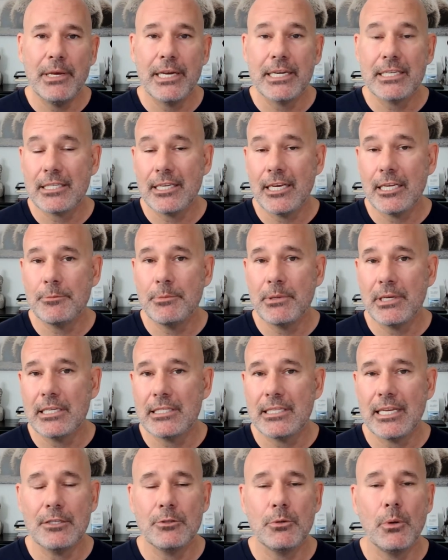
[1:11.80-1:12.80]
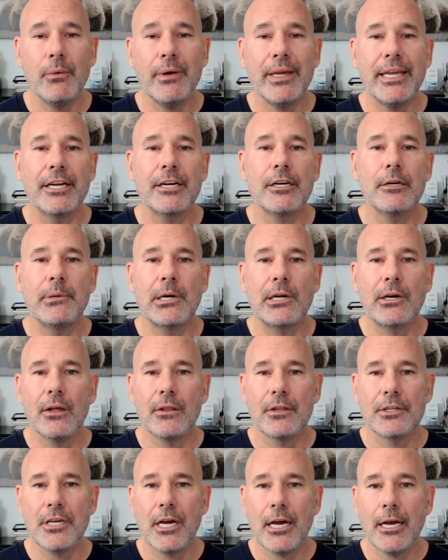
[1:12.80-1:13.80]
makes sense because that's what we hear about all
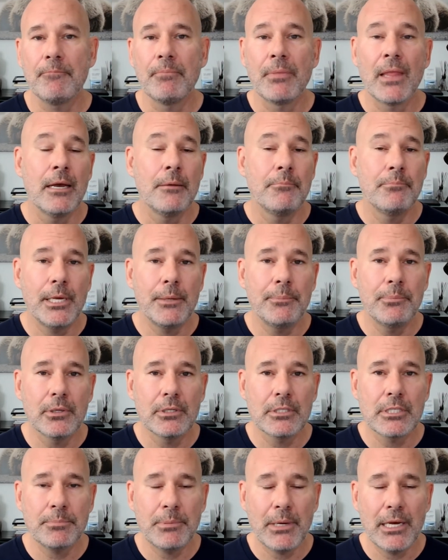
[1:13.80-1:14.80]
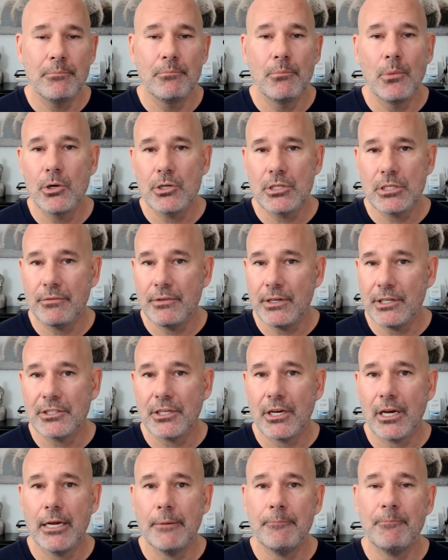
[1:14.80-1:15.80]
the time. People spend most of their
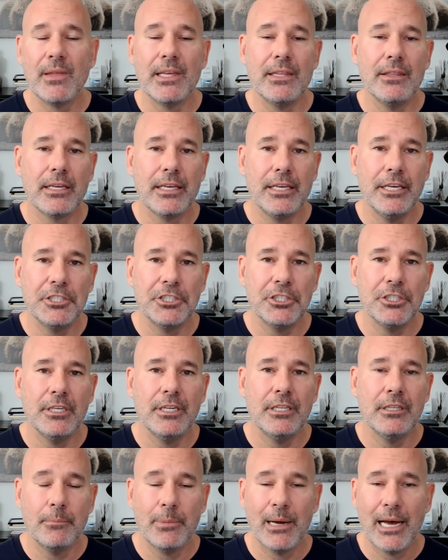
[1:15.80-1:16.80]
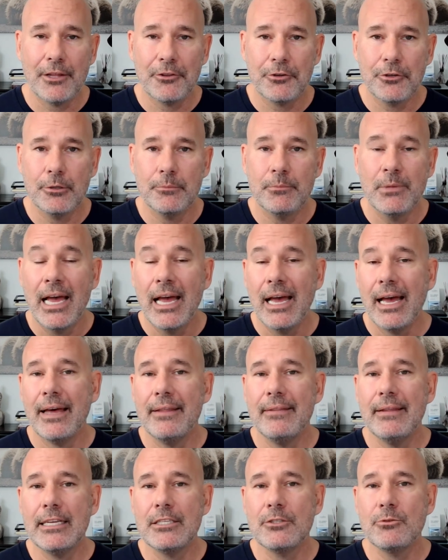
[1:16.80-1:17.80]
time in the kitchen and the bathroom,
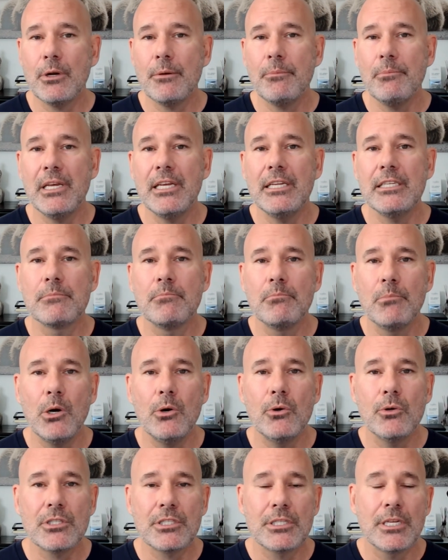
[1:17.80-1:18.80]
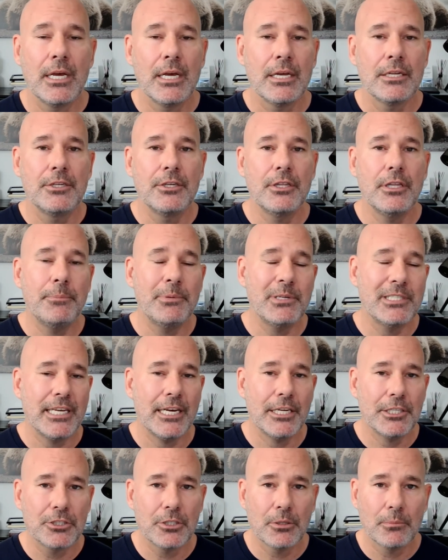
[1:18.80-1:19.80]
and that's what means most to the
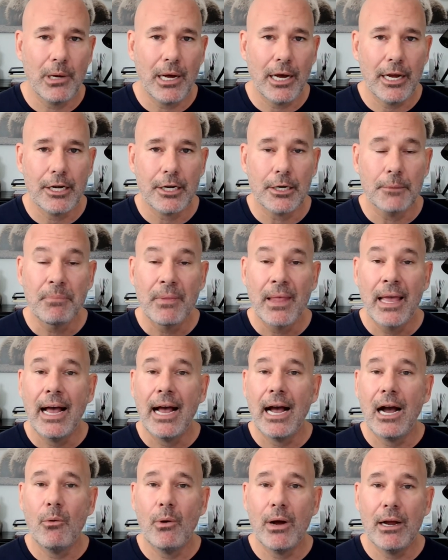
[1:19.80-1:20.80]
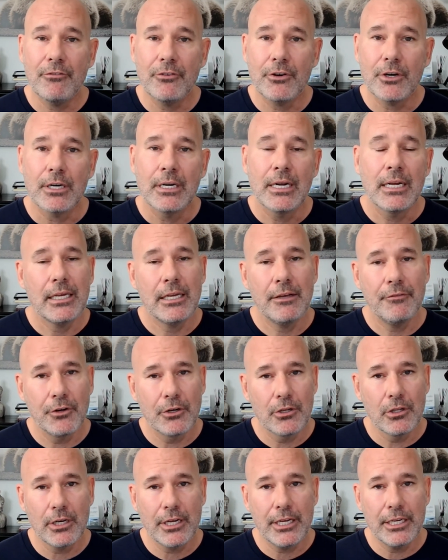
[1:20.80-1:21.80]
potential buyer. However, if
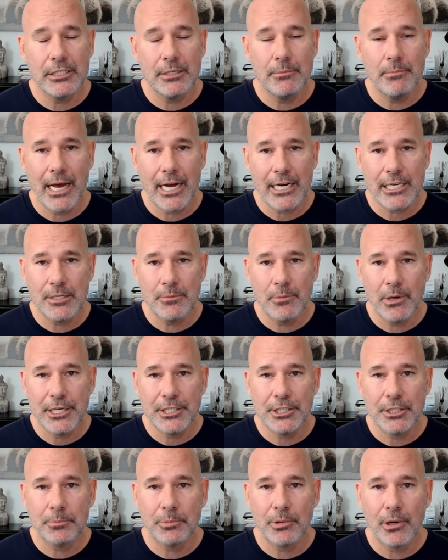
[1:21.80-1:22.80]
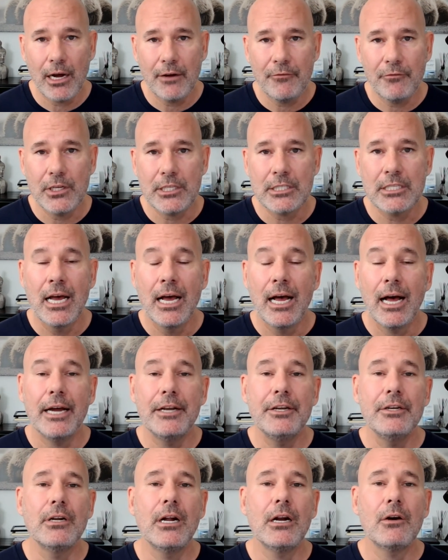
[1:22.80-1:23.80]
you're looking to maximize your profits, I
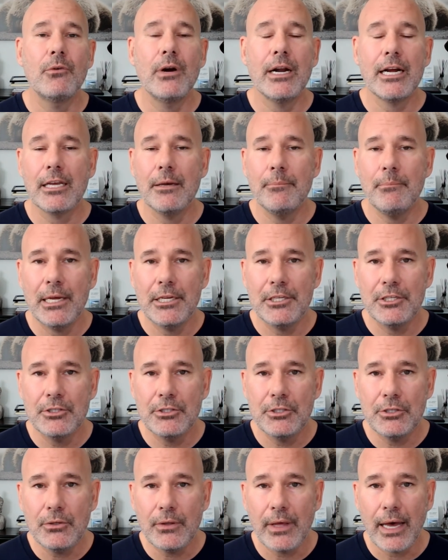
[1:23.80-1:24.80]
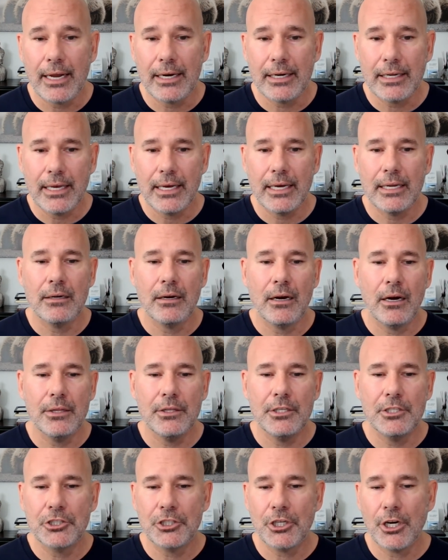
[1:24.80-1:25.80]
do not recommend you do that. Again, on
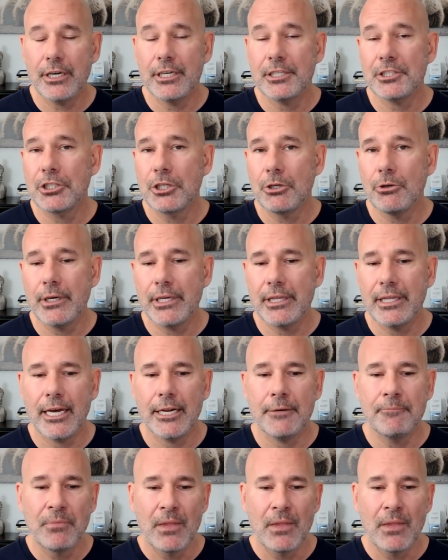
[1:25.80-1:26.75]
the chart, it's showing that